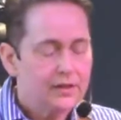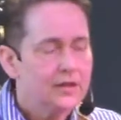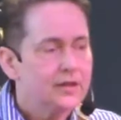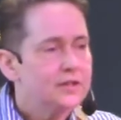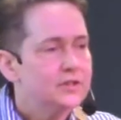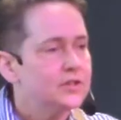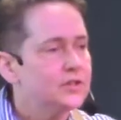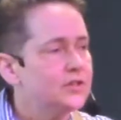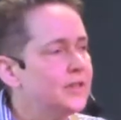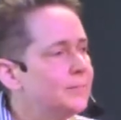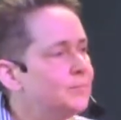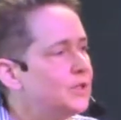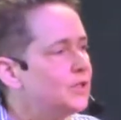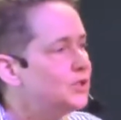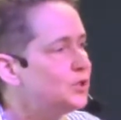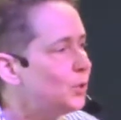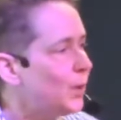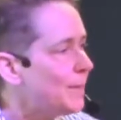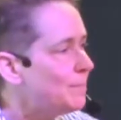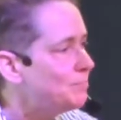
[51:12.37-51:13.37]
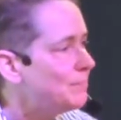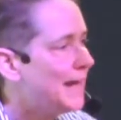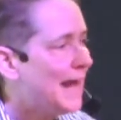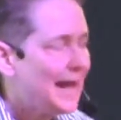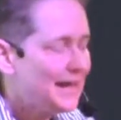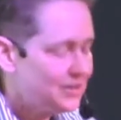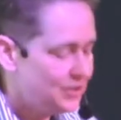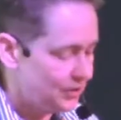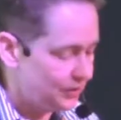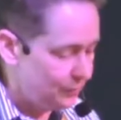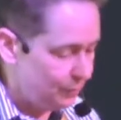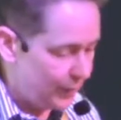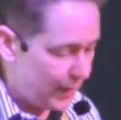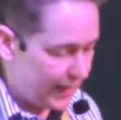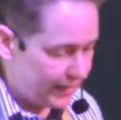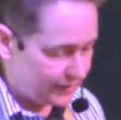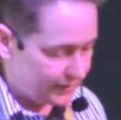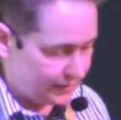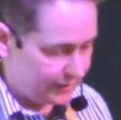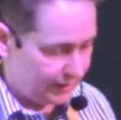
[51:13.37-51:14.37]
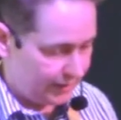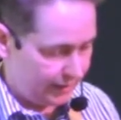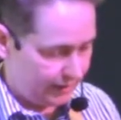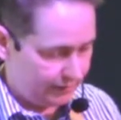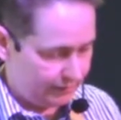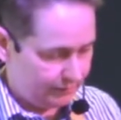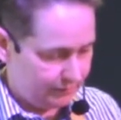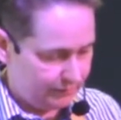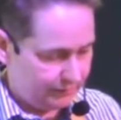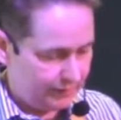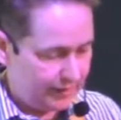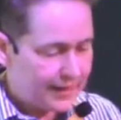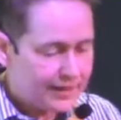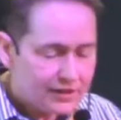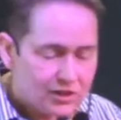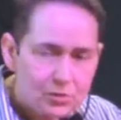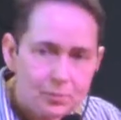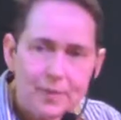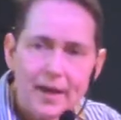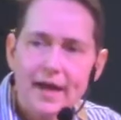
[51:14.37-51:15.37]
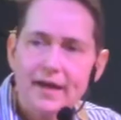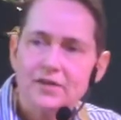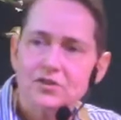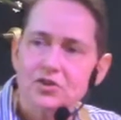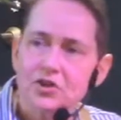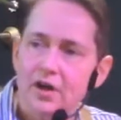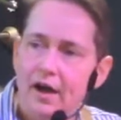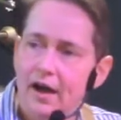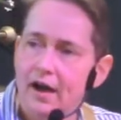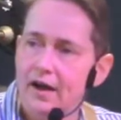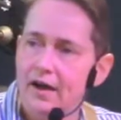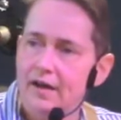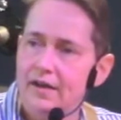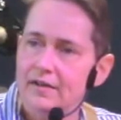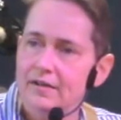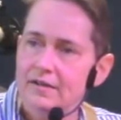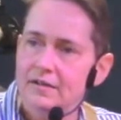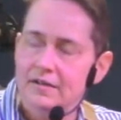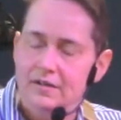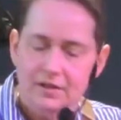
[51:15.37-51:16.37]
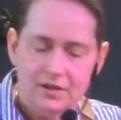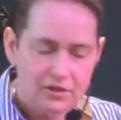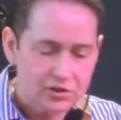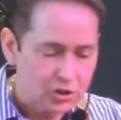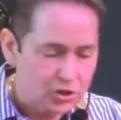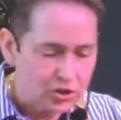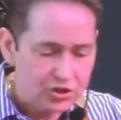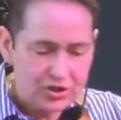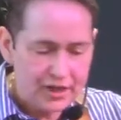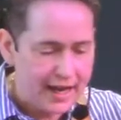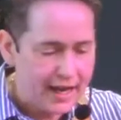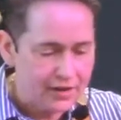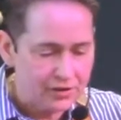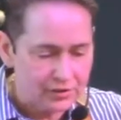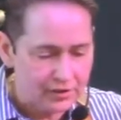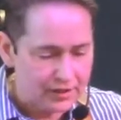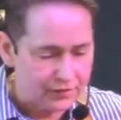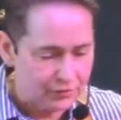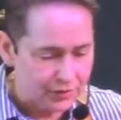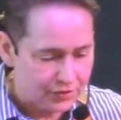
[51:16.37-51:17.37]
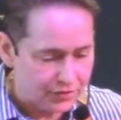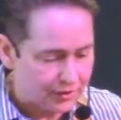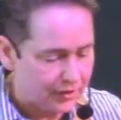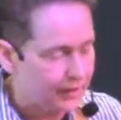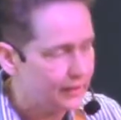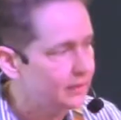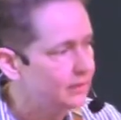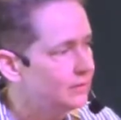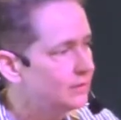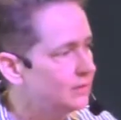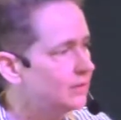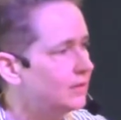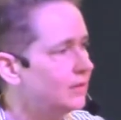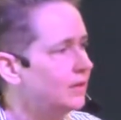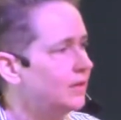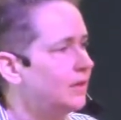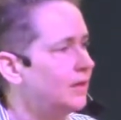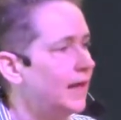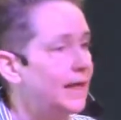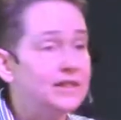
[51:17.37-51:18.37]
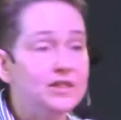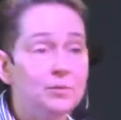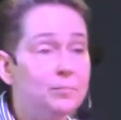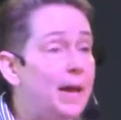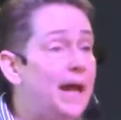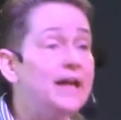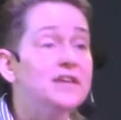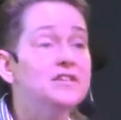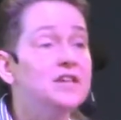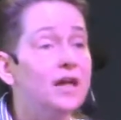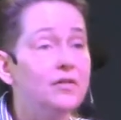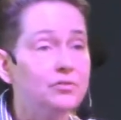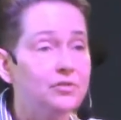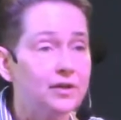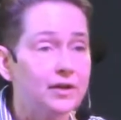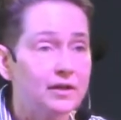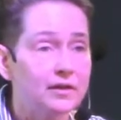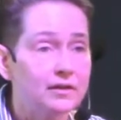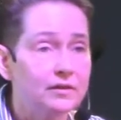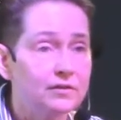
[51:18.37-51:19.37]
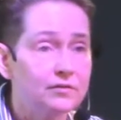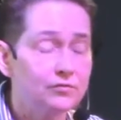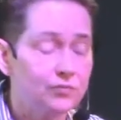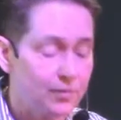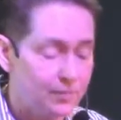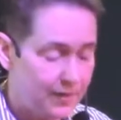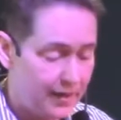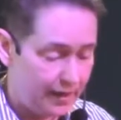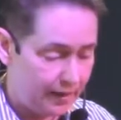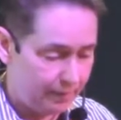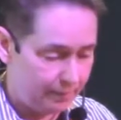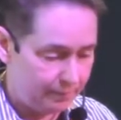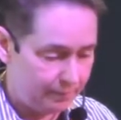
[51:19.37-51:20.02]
slipped into a passive mindset. They expect God to just handle everything and demand nothing from them.